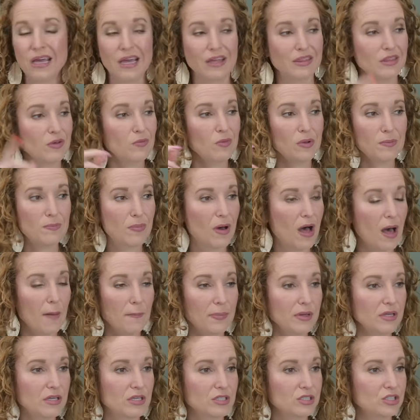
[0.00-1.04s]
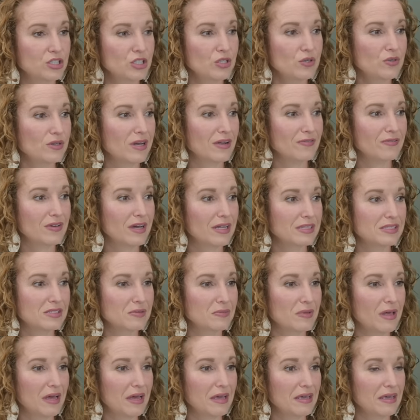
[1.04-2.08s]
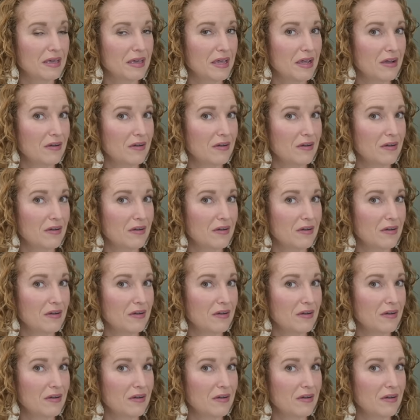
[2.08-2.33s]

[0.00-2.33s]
And then we pop into June. I've got some like